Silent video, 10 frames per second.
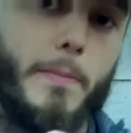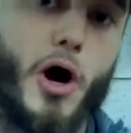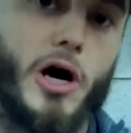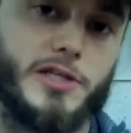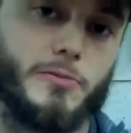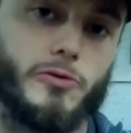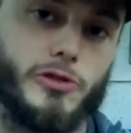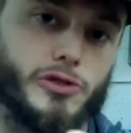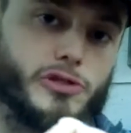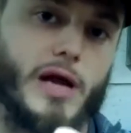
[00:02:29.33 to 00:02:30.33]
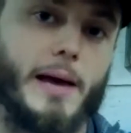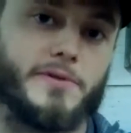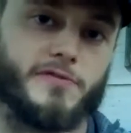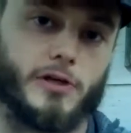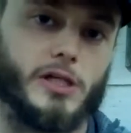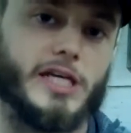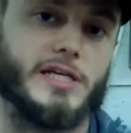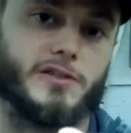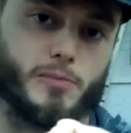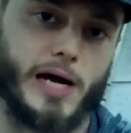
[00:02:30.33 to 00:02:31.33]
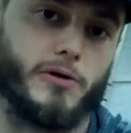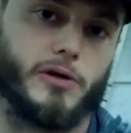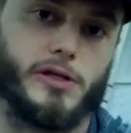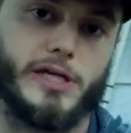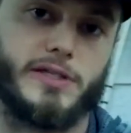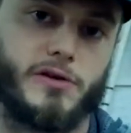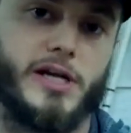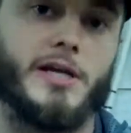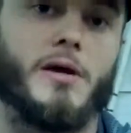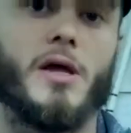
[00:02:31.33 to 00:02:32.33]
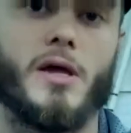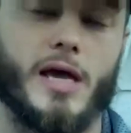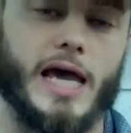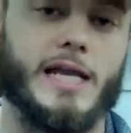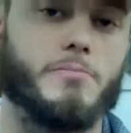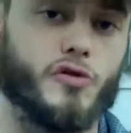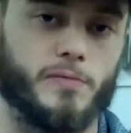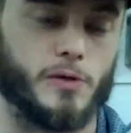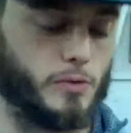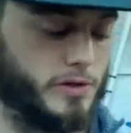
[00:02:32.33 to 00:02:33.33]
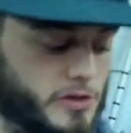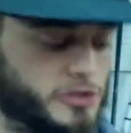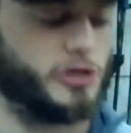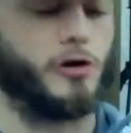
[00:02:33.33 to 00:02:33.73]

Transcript: impossible to use straps for cleans or power cleans or any any movement where there's